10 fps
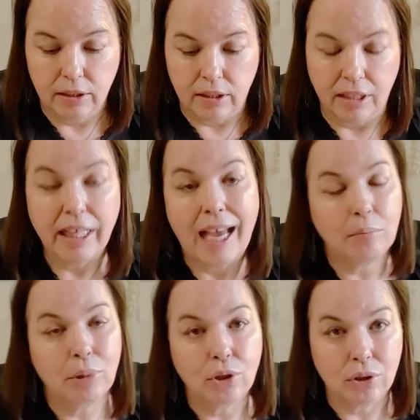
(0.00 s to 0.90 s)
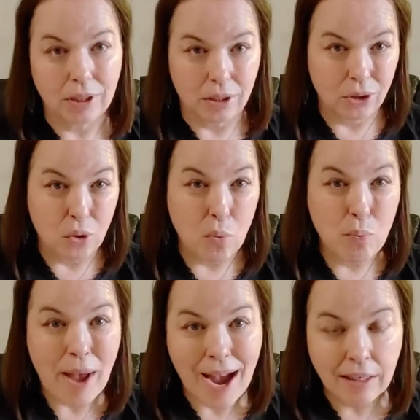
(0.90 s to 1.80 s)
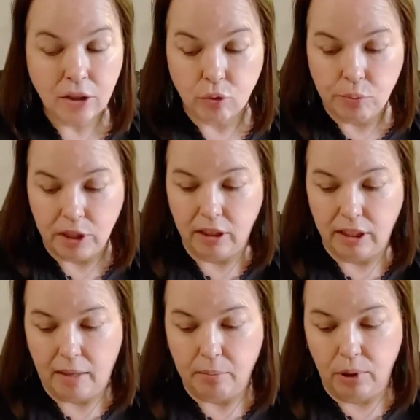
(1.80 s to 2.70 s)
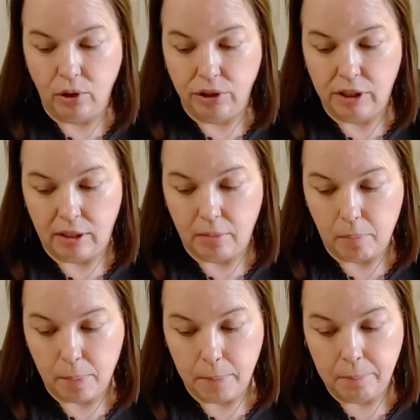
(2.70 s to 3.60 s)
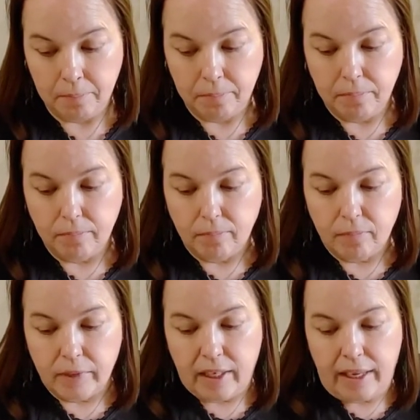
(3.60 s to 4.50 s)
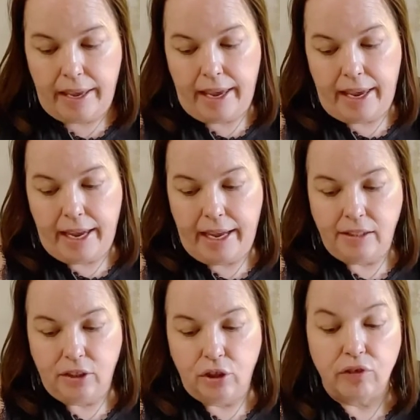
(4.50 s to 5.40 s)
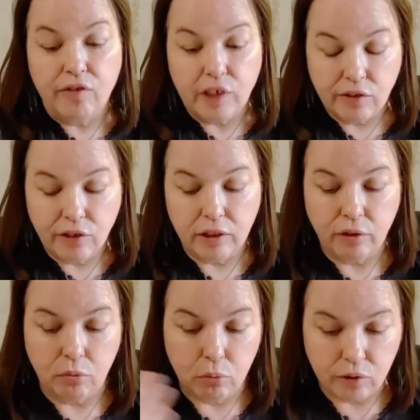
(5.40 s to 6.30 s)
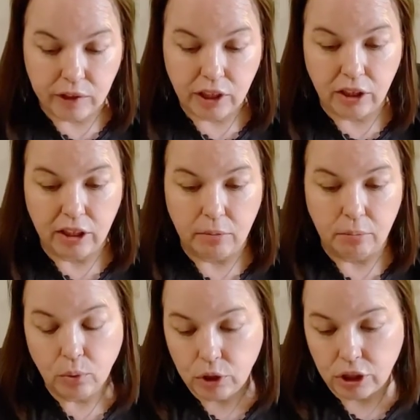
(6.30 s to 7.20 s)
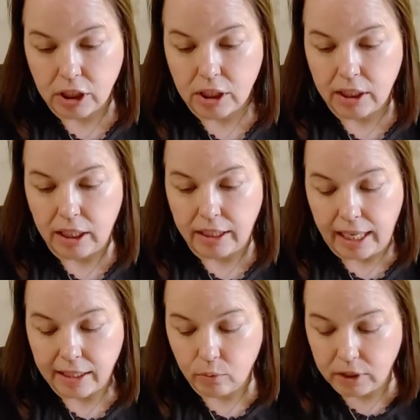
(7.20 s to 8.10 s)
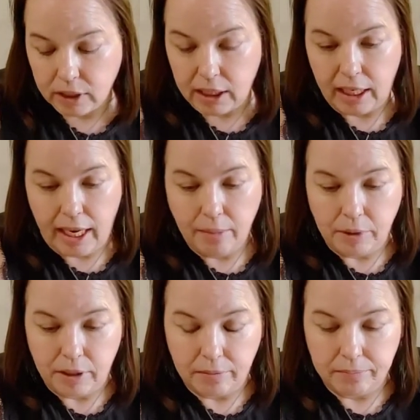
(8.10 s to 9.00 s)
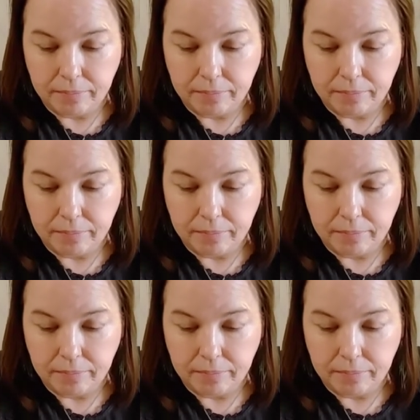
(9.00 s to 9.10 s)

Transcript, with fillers: that person or go back to being that person. And you're fearful if you move into the emotions that that's what's going to happen.